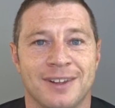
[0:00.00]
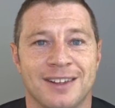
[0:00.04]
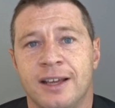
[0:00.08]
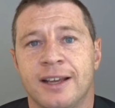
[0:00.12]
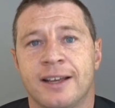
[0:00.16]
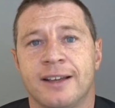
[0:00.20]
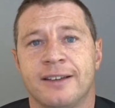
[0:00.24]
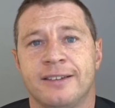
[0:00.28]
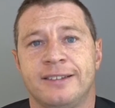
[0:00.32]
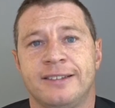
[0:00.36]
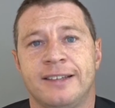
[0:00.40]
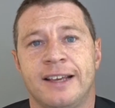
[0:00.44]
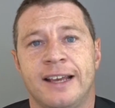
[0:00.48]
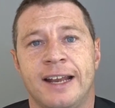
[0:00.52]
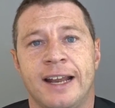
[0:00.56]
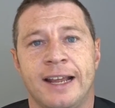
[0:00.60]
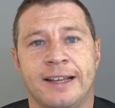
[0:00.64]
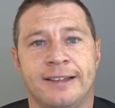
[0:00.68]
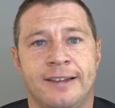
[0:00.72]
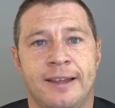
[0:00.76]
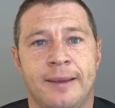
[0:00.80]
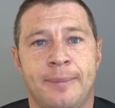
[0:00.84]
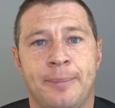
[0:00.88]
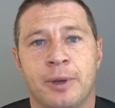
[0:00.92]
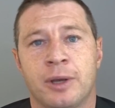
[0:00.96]
Like I said,
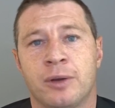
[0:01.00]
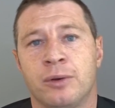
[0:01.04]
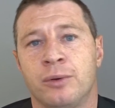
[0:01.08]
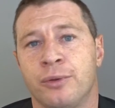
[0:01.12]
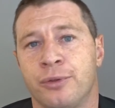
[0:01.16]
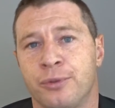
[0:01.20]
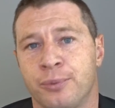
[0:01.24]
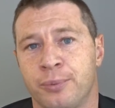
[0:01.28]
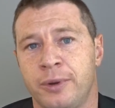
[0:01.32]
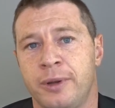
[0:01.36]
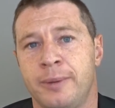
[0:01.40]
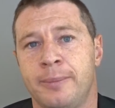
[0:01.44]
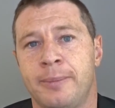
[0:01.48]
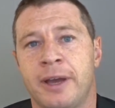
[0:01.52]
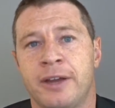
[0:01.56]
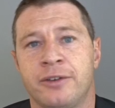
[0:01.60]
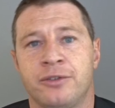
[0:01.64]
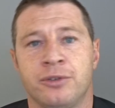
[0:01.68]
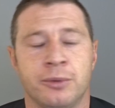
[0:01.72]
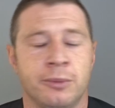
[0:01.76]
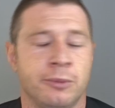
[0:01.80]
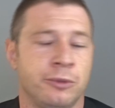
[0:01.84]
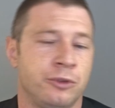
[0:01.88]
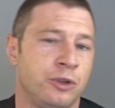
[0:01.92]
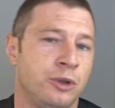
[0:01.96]
a typical
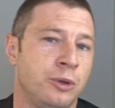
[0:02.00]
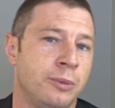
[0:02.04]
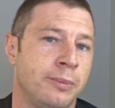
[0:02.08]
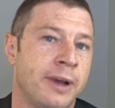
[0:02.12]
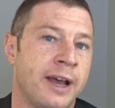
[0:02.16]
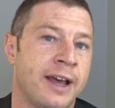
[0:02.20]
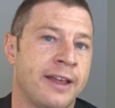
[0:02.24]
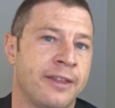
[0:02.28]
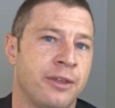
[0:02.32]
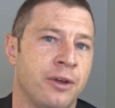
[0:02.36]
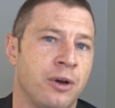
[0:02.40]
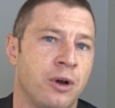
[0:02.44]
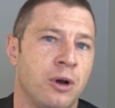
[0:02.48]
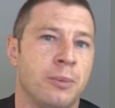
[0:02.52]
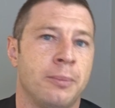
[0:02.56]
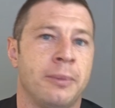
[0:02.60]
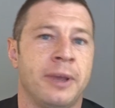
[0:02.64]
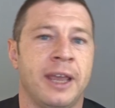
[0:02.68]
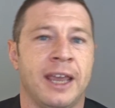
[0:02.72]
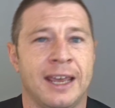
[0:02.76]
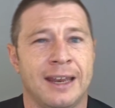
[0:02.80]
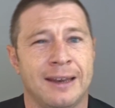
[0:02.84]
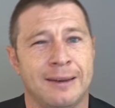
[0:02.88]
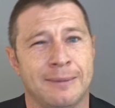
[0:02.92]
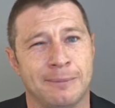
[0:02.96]
3-bedroom, 2-bath home
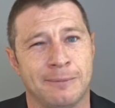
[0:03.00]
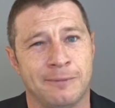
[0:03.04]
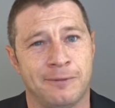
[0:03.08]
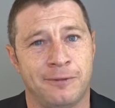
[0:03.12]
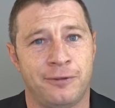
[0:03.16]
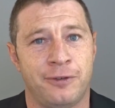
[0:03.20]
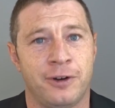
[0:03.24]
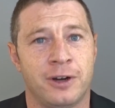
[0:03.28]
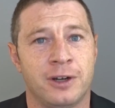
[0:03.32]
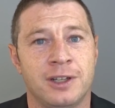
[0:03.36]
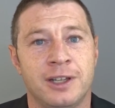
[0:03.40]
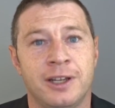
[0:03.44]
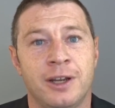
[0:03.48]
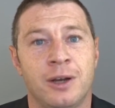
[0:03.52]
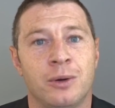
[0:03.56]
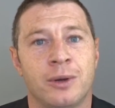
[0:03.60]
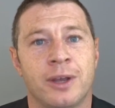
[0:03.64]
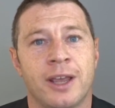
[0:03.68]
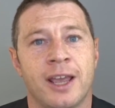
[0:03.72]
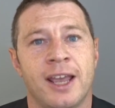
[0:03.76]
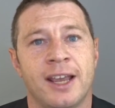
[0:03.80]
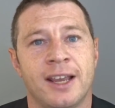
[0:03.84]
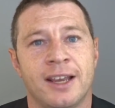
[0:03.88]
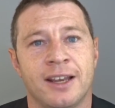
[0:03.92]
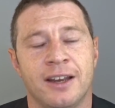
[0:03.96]
in fairly
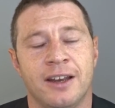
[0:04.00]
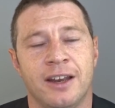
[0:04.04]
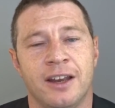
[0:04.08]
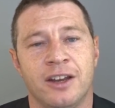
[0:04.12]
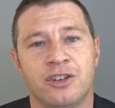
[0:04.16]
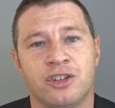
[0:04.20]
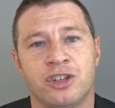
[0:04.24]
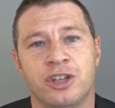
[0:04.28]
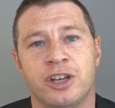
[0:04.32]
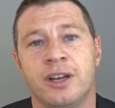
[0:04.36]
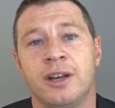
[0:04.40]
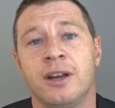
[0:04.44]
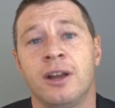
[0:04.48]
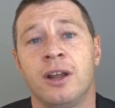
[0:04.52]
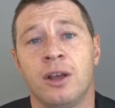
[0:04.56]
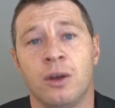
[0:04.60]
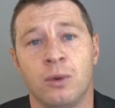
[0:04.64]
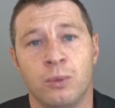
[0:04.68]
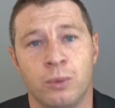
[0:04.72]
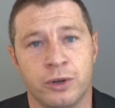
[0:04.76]
okay condition,